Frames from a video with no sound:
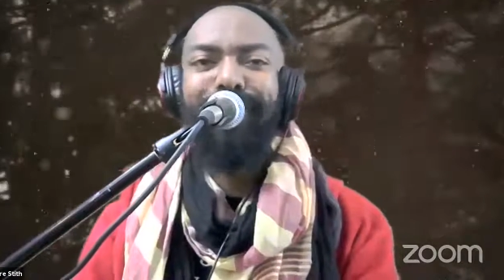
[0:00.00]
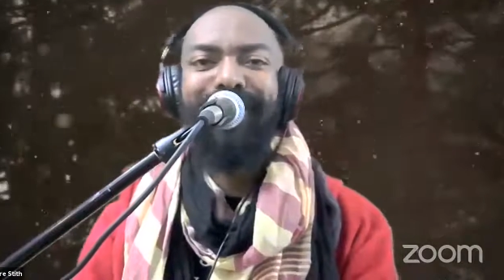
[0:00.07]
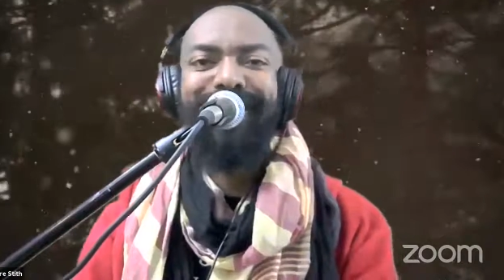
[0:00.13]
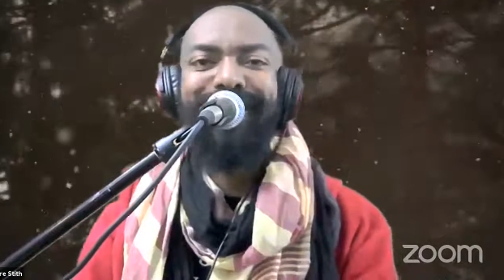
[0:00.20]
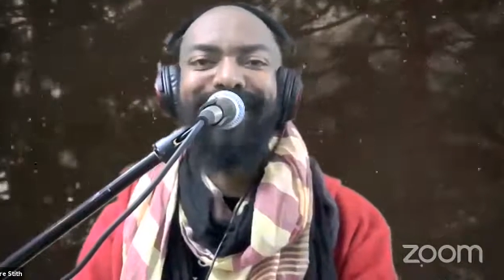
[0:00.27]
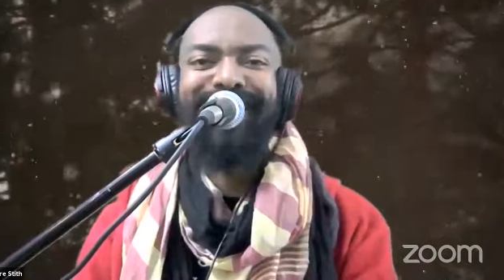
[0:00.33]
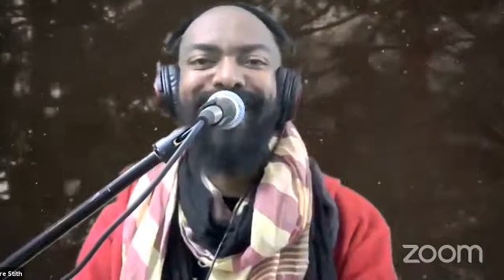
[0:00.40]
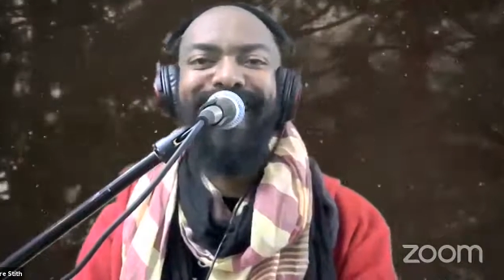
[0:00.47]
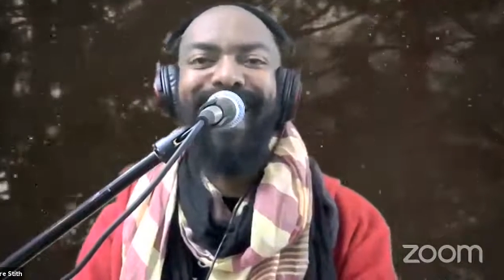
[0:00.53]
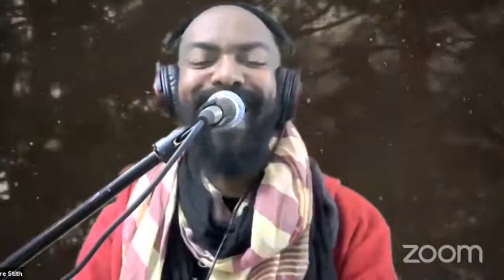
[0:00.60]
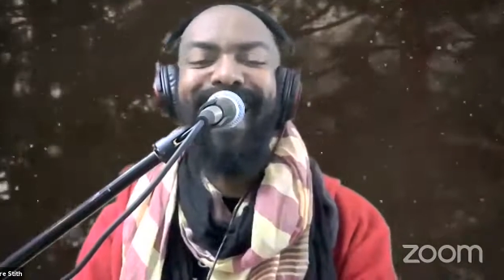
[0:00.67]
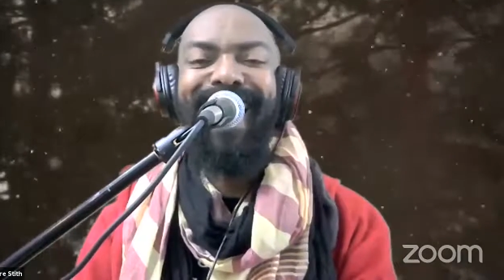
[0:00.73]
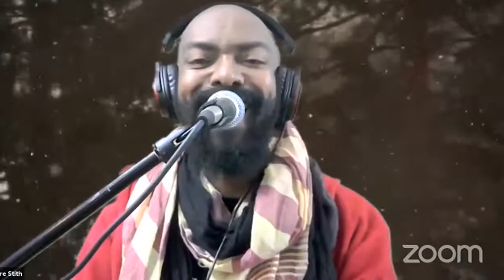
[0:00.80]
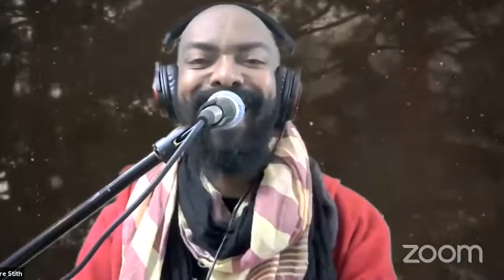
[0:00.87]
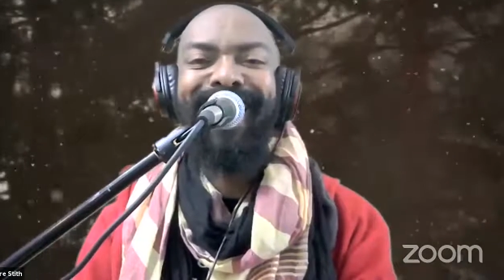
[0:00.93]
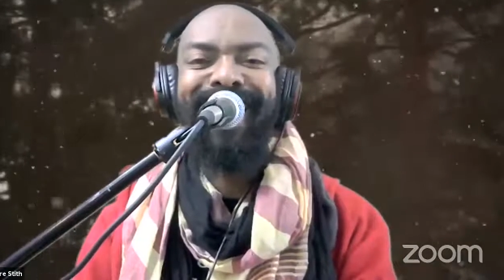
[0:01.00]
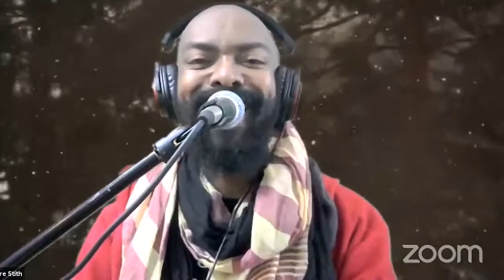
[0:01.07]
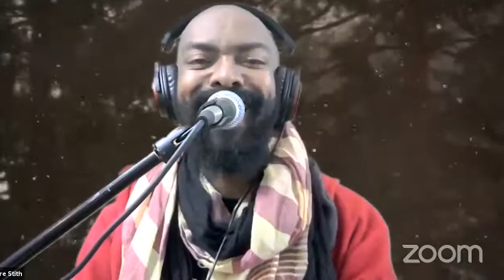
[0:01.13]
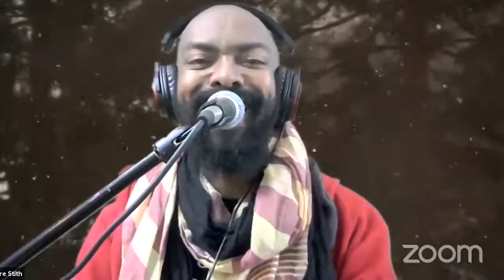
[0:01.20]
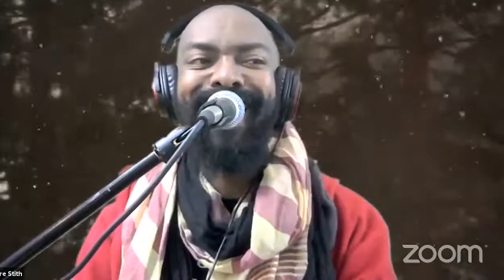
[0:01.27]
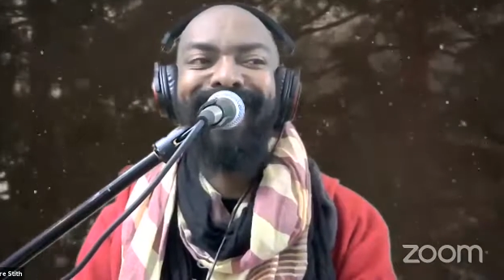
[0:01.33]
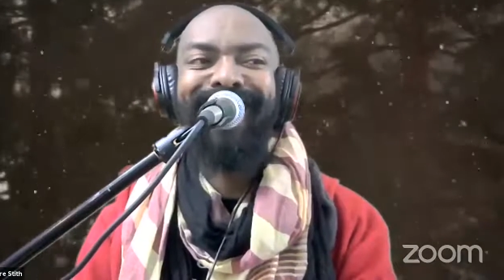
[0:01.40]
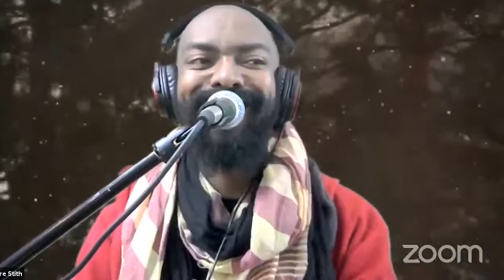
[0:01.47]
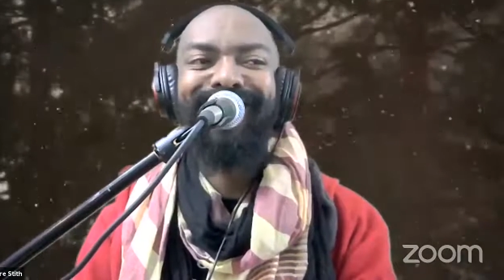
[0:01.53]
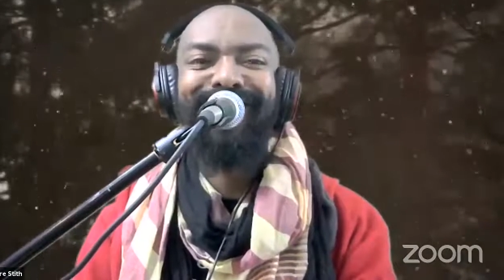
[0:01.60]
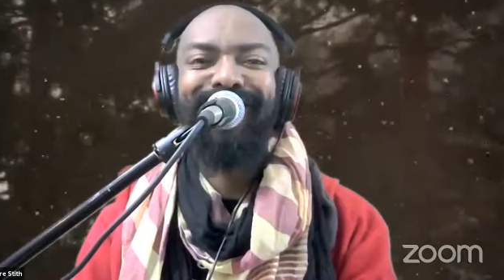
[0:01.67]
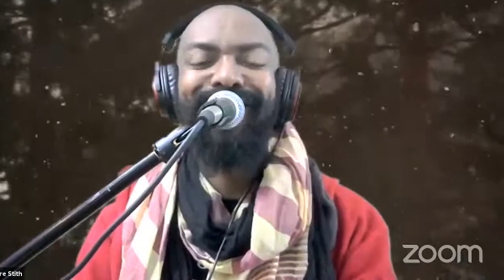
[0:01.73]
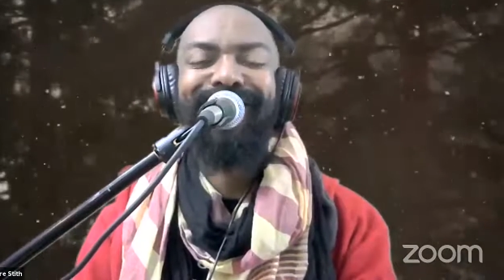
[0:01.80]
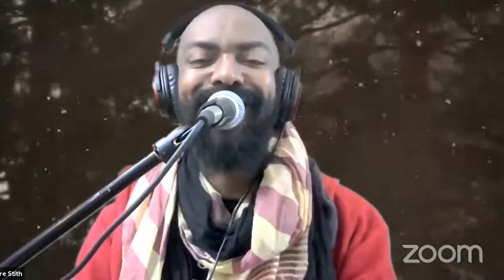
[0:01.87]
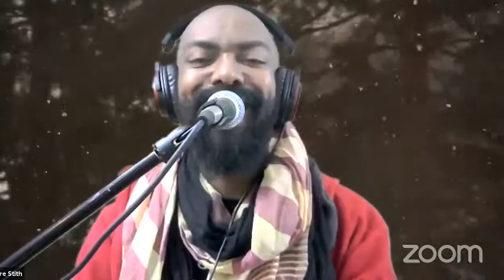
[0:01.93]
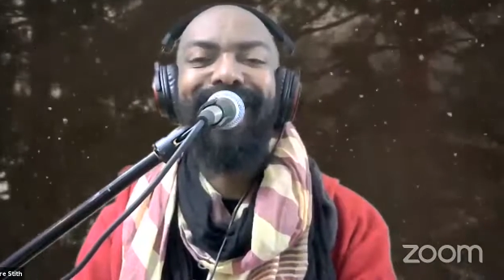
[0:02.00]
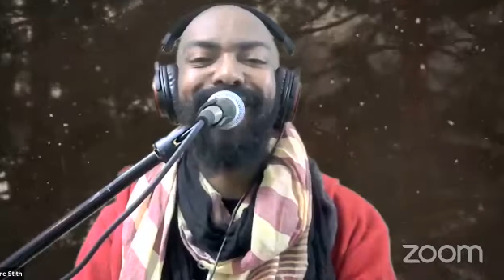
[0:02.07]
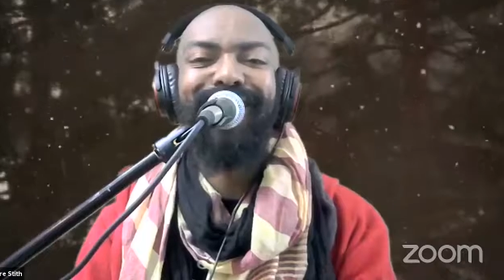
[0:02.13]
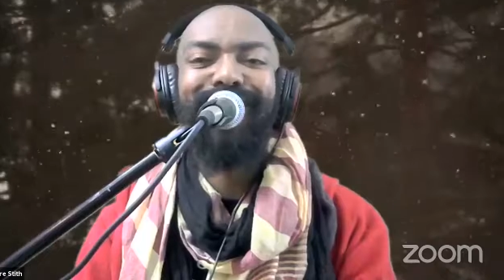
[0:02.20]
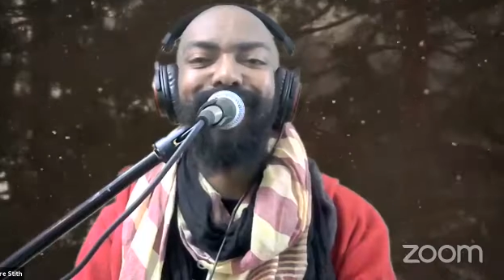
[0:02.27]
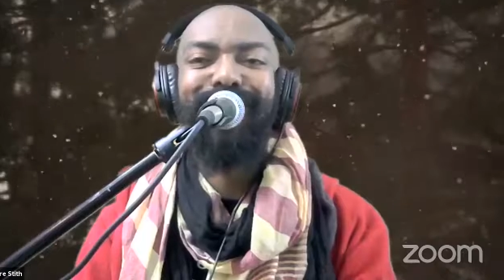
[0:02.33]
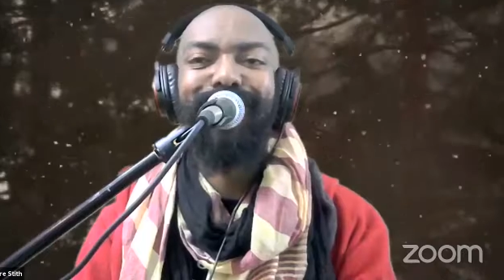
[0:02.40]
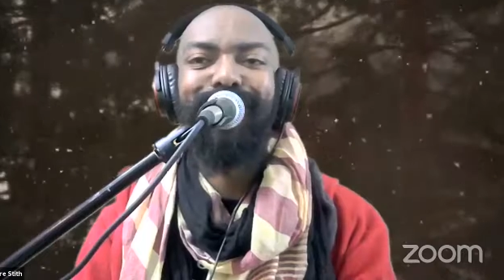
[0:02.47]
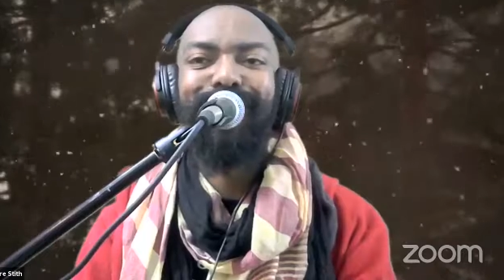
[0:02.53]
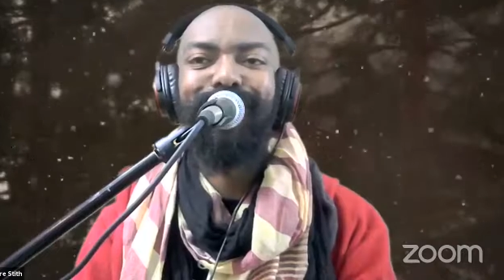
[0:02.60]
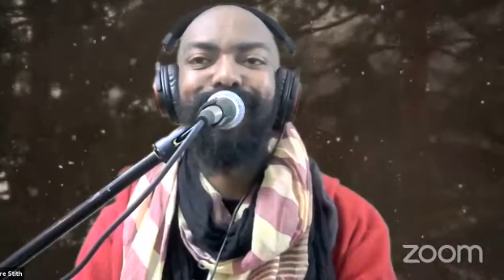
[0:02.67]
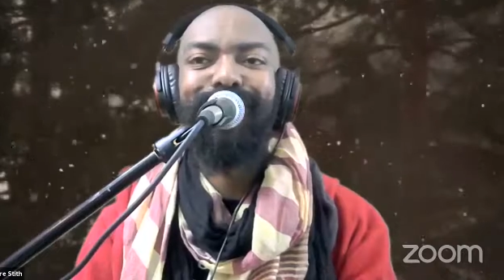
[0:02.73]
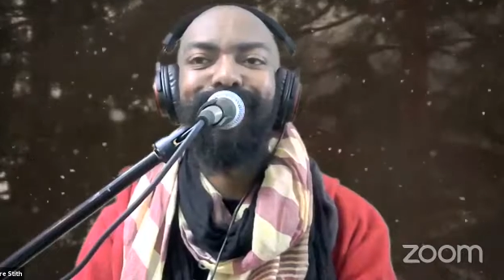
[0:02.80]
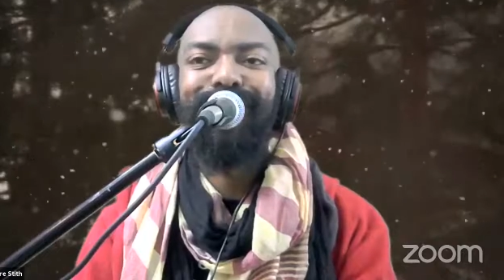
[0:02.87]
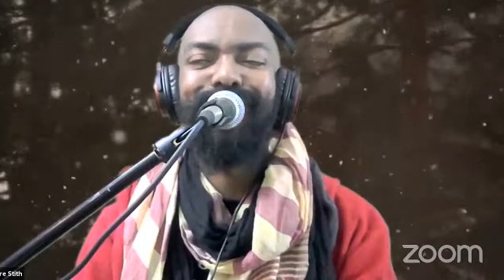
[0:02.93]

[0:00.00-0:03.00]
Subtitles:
To say hi and to thank you